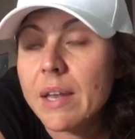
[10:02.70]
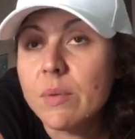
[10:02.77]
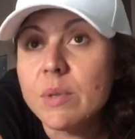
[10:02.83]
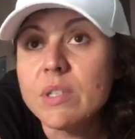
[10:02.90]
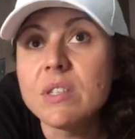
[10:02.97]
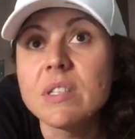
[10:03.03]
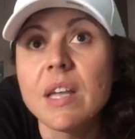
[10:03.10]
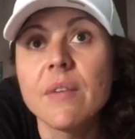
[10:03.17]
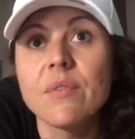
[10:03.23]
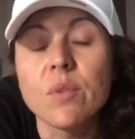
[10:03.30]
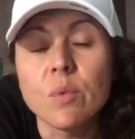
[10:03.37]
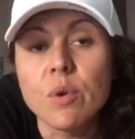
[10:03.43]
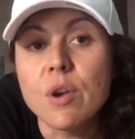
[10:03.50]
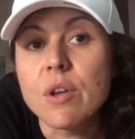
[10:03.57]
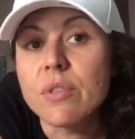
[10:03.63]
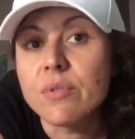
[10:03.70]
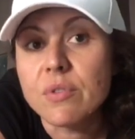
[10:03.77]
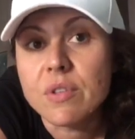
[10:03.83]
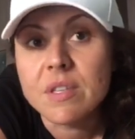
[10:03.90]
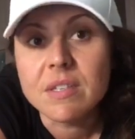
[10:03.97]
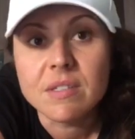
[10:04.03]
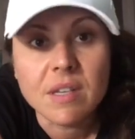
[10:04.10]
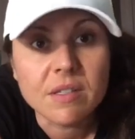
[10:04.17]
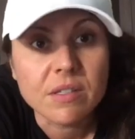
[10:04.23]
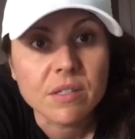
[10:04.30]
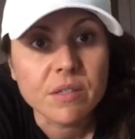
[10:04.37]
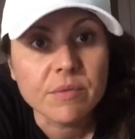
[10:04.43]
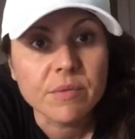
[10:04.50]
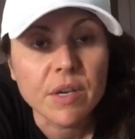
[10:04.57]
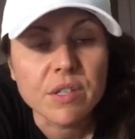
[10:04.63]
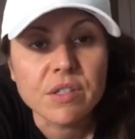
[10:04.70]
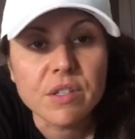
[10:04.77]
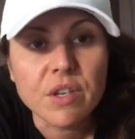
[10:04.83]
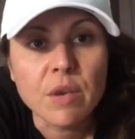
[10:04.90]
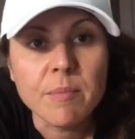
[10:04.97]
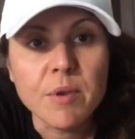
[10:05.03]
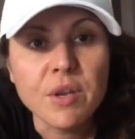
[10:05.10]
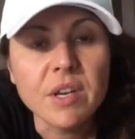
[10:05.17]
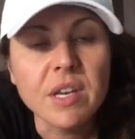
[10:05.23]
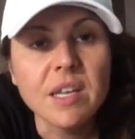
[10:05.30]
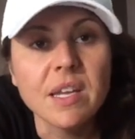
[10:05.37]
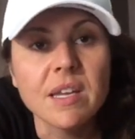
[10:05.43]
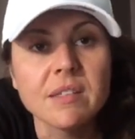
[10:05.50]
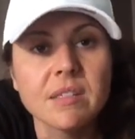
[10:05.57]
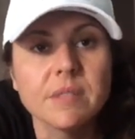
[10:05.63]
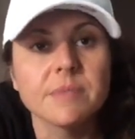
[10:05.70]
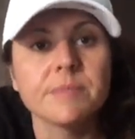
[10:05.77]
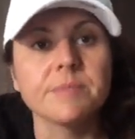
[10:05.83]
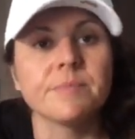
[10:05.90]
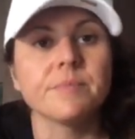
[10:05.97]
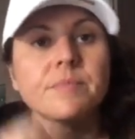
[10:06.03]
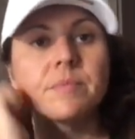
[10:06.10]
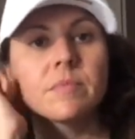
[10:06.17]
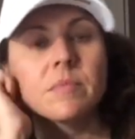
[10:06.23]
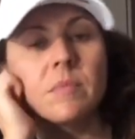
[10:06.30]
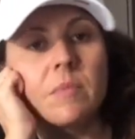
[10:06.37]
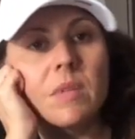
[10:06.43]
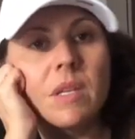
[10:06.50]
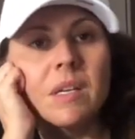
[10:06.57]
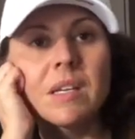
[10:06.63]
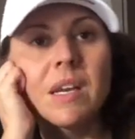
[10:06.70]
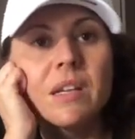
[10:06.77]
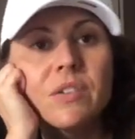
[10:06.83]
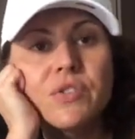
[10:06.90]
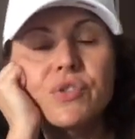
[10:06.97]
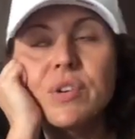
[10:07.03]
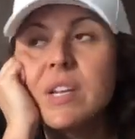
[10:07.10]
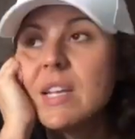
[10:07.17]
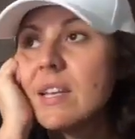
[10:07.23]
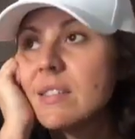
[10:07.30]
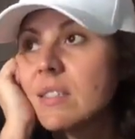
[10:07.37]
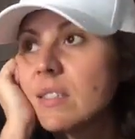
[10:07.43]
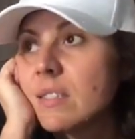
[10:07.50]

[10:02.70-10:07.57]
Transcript: we just have to work through this as a community, as a country, as